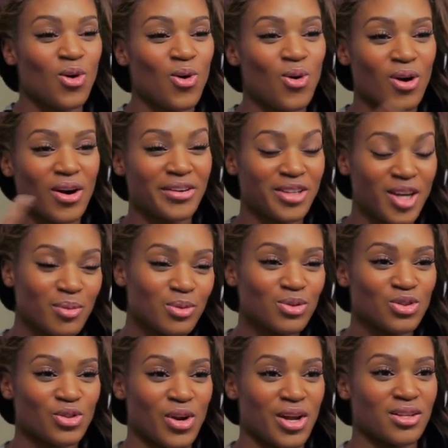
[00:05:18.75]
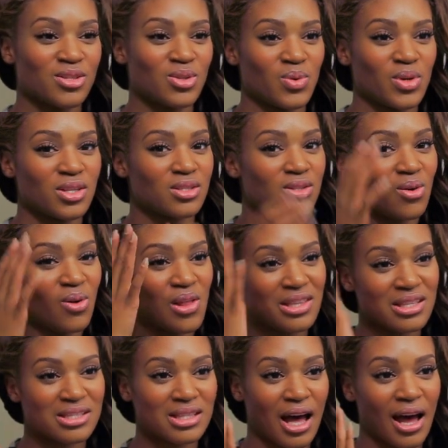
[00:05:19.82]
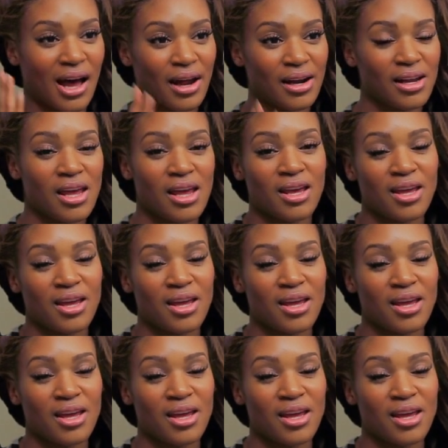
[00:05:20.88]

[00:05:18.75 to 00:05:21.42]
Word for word: or a double strand twist on the side.